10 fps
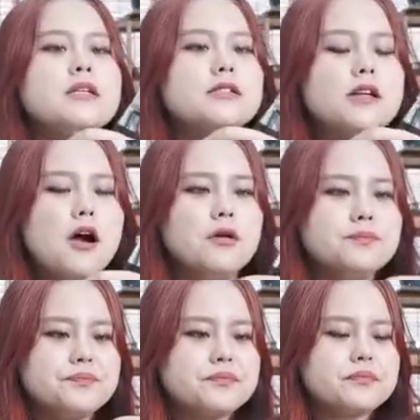so
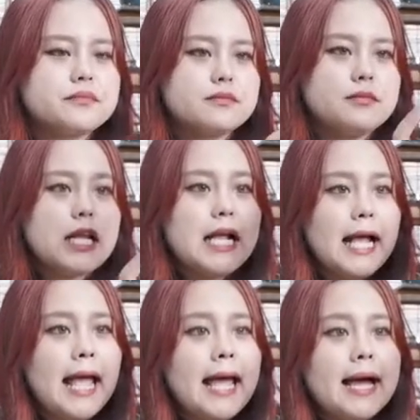
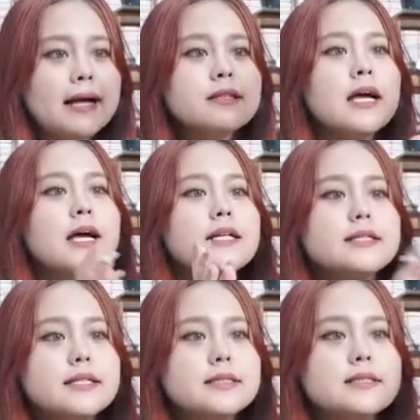and
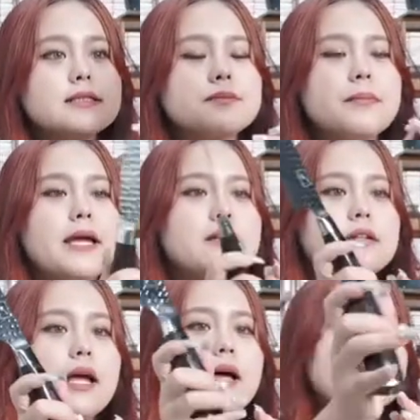this is made
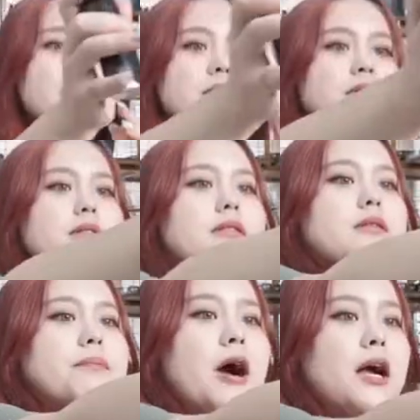and the
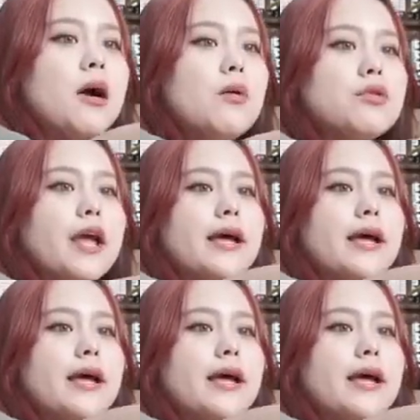Paka wood